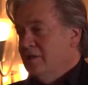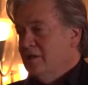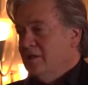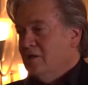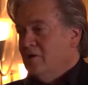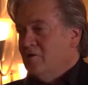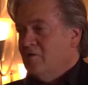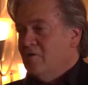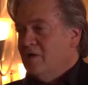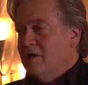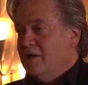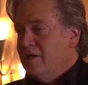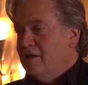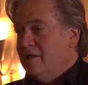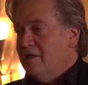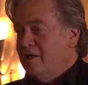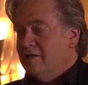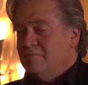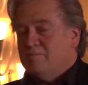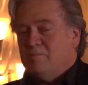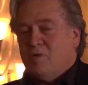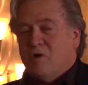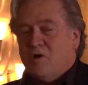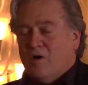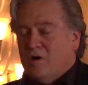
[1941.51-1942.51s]
created a
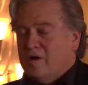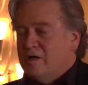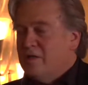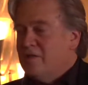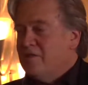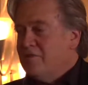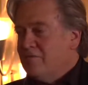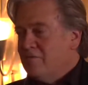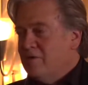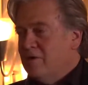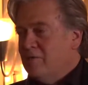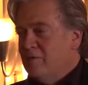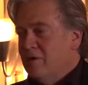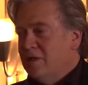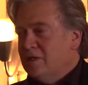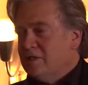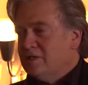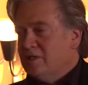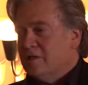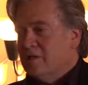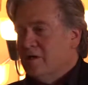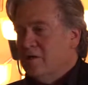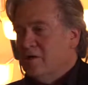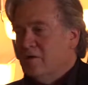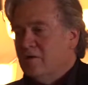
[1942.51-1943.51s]
party 3 weeks
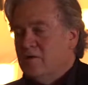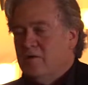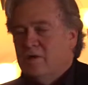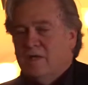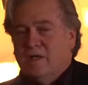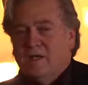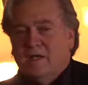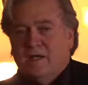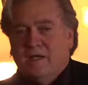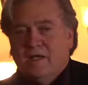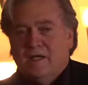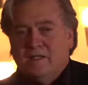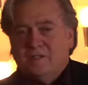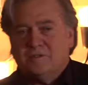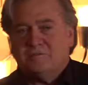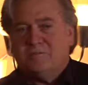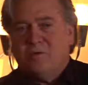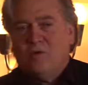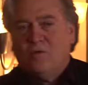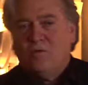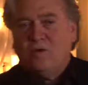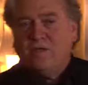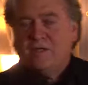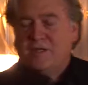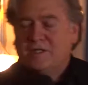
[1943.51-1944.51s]
ago and is
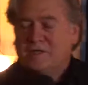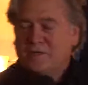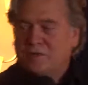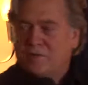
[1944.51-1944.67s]
polling at